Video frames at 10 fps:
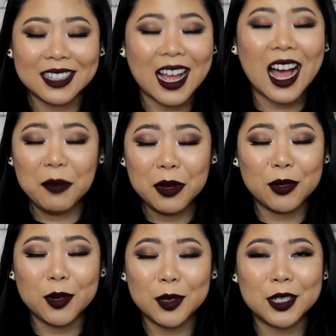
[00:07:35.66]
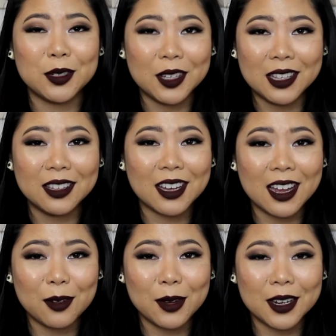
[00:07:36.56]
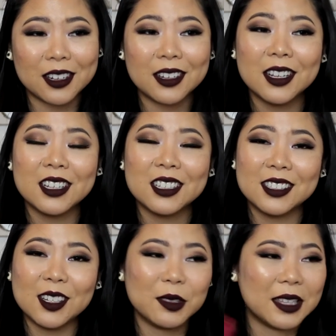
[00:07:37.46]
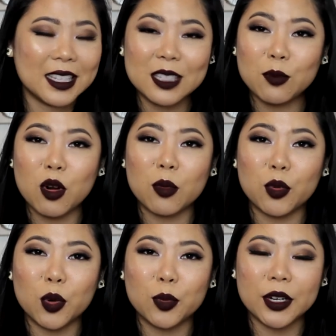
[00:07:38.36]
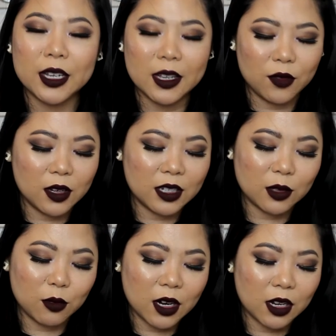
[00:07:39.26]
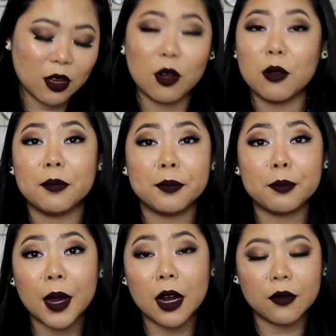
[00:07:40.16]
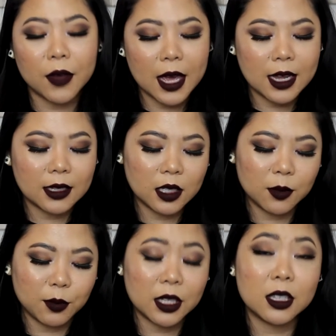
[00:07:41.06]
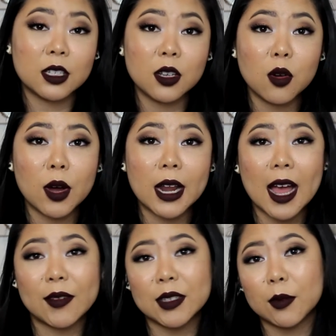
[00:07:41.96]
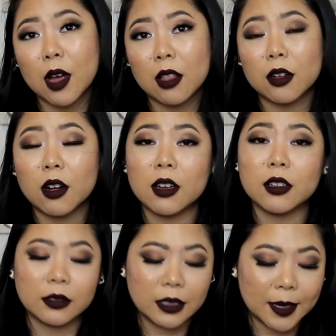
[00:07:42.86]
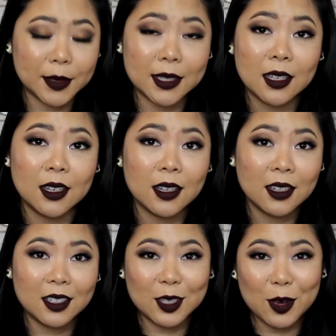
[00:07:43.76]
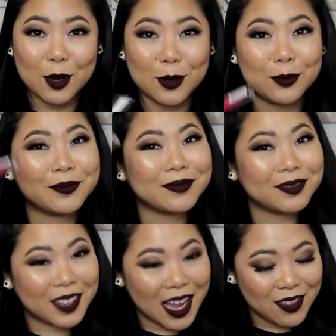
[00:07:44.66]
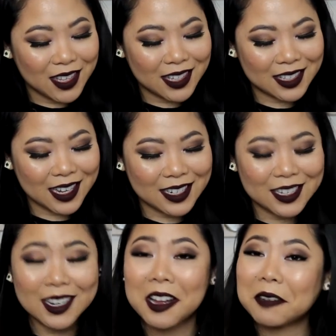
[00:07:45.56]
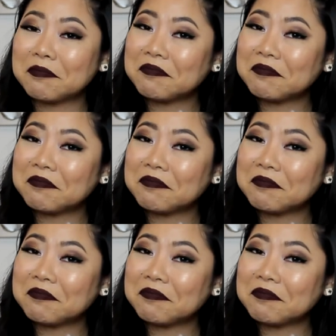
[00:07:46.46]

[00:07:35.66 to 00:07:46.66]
I'll be real with you, it looked kind of weird. So this is more appropriate if you just want to go bare faced but still want to have some color on your lips. So gave this a second shot